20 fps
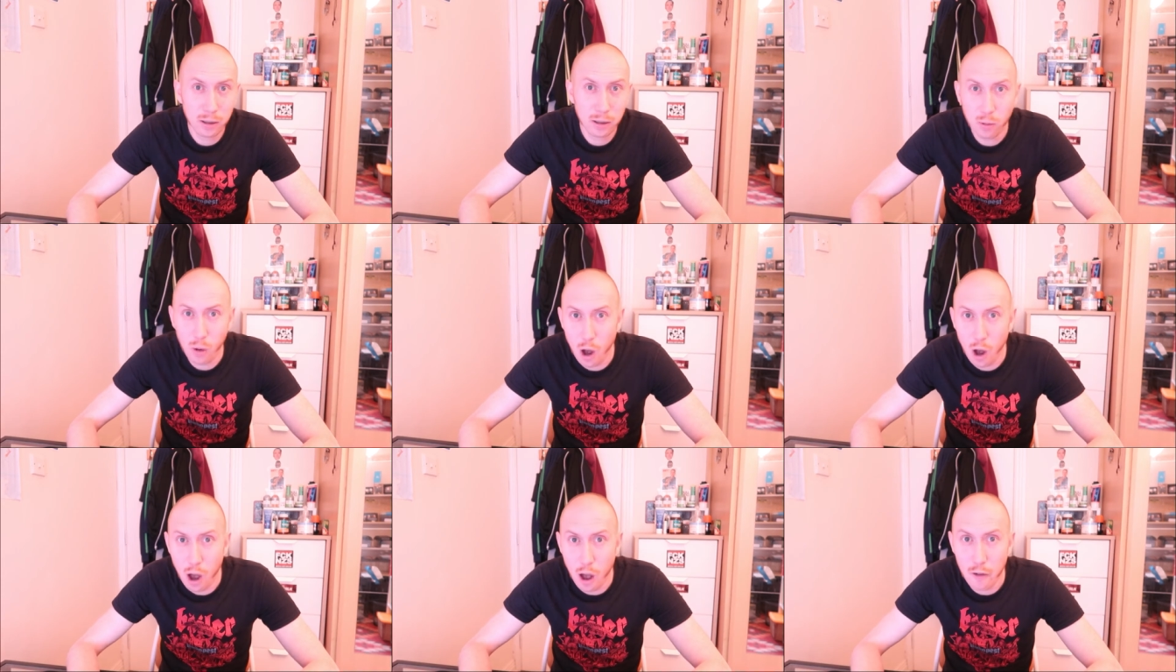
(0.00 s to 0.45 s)

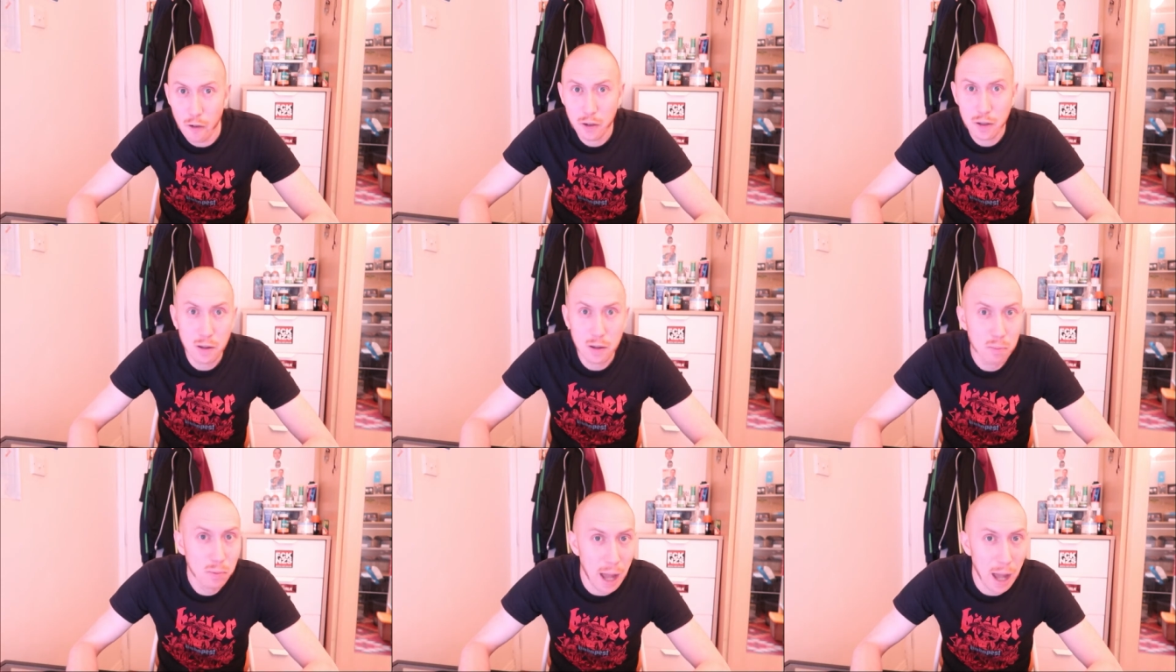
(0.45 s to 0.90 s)
12,
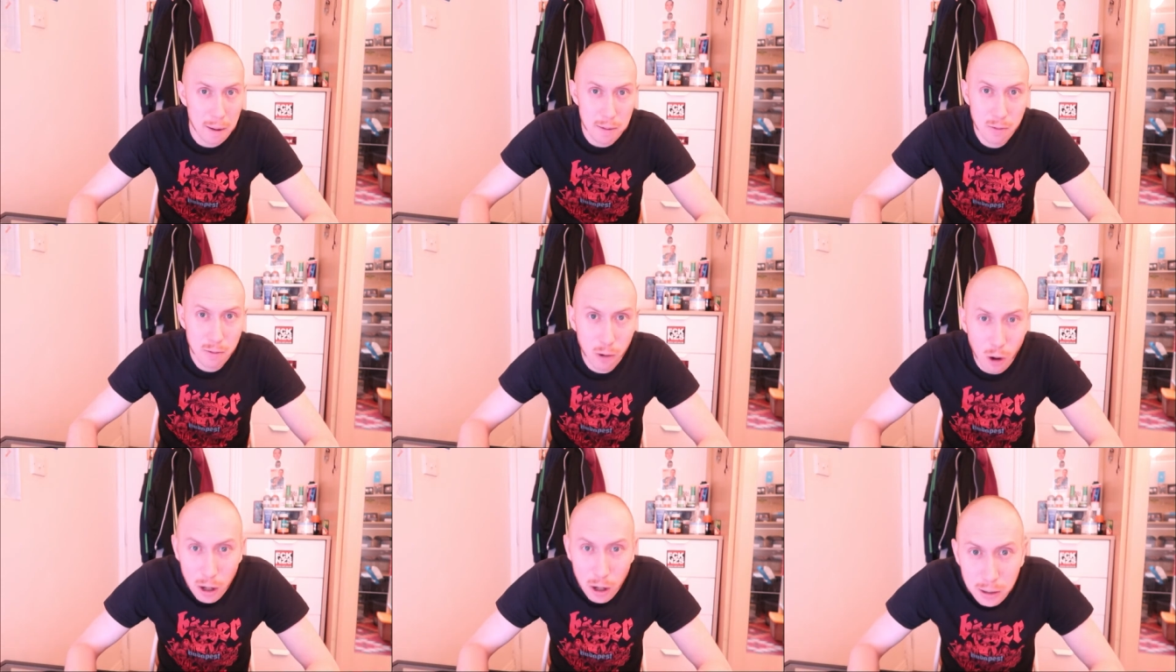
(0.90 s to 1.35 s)

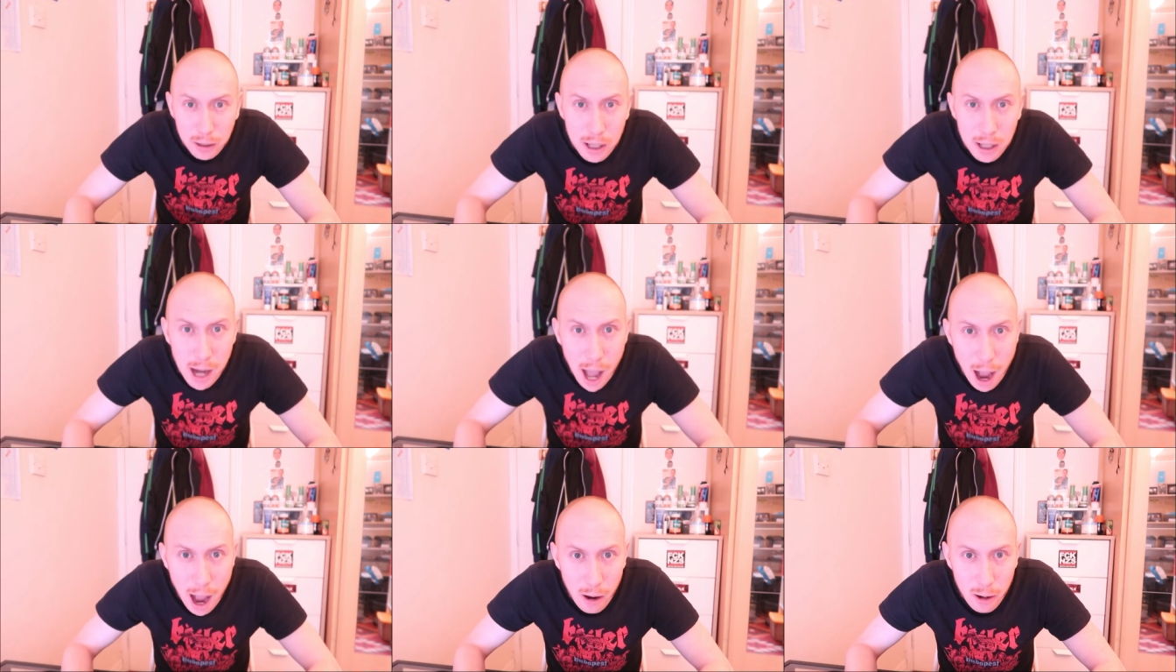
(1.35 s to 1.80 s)
sometimes
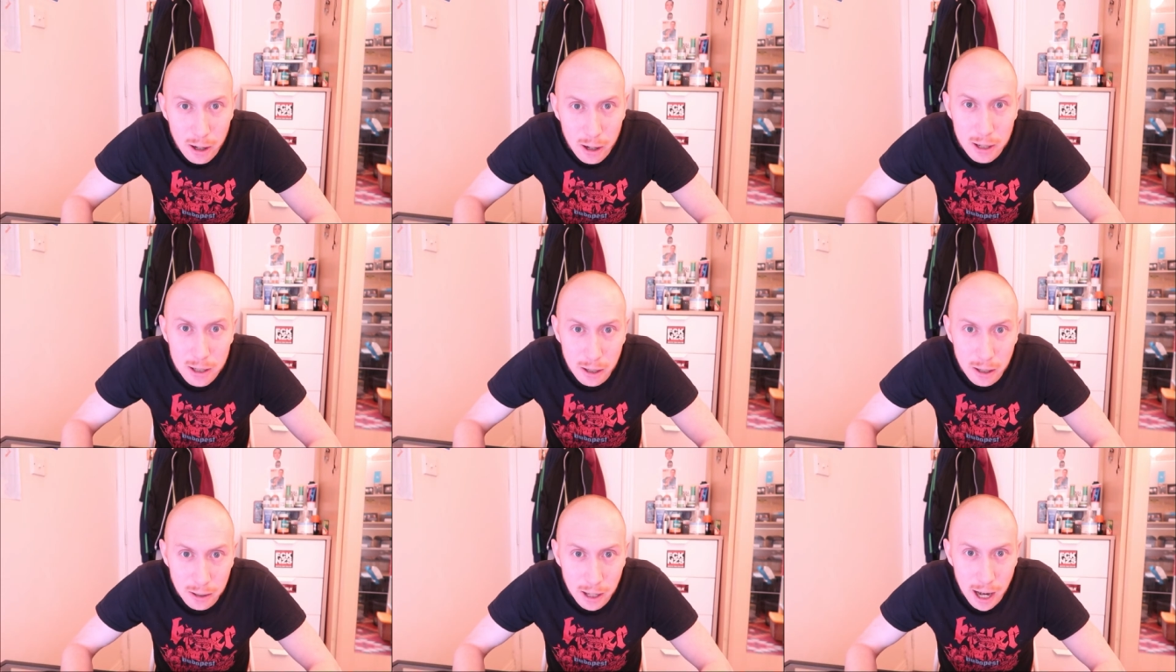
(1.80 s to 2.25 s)
14
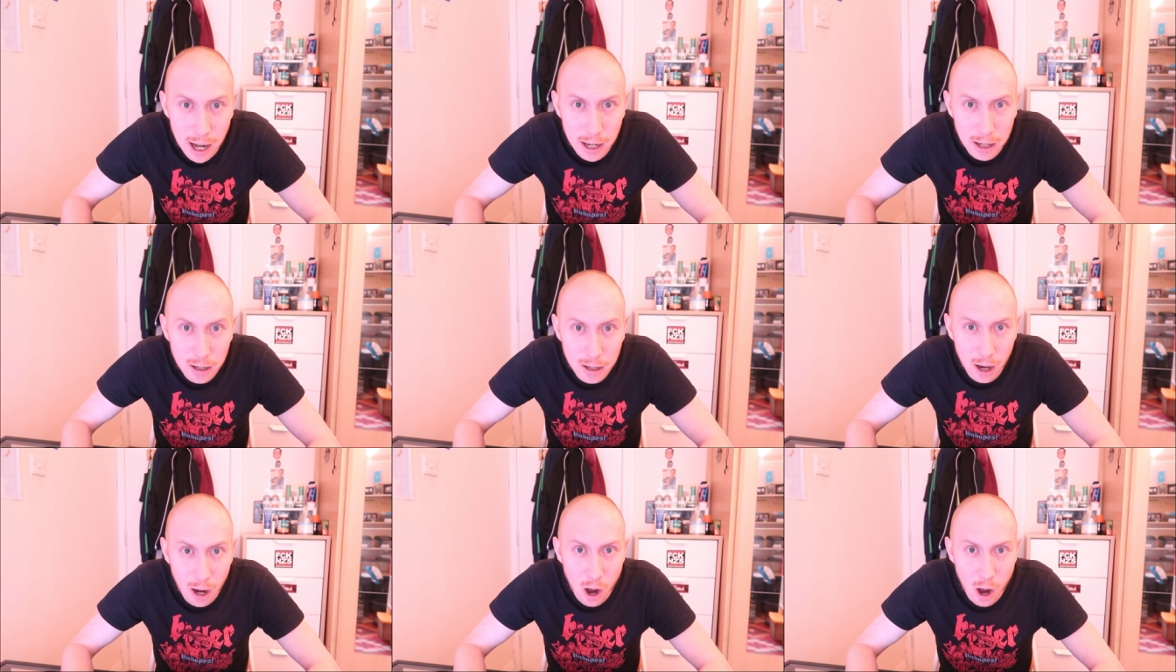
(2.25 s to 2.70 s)
hours a day,
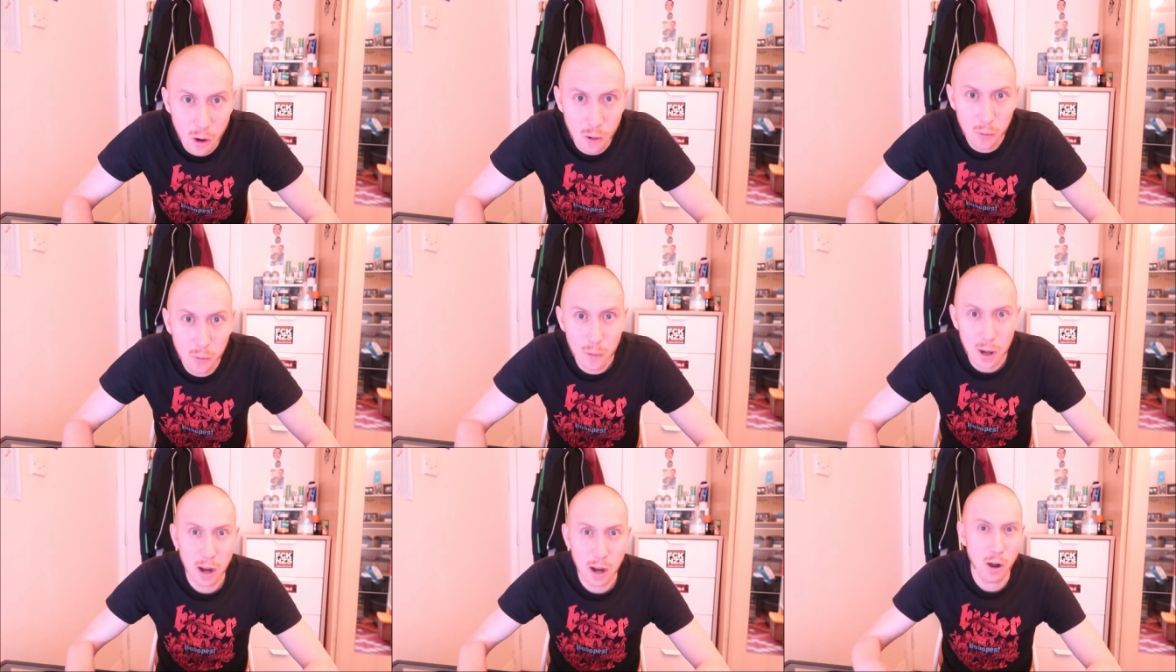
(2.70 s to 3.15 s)
you
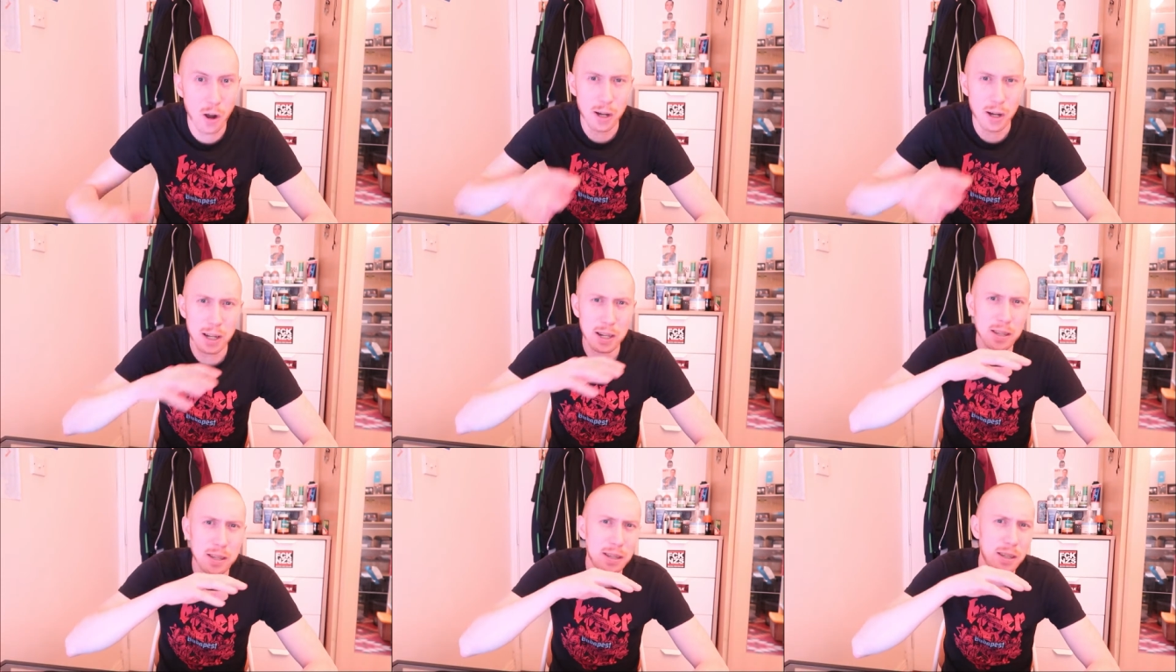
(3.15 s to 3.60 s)
know, with all
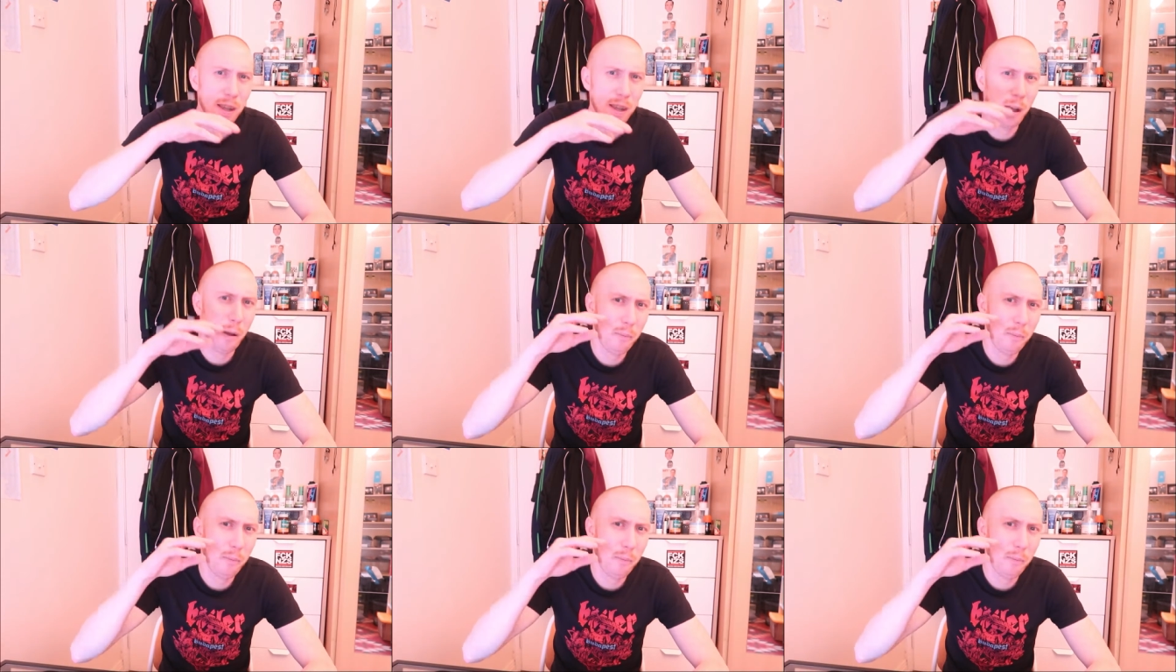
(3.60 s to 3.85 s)
this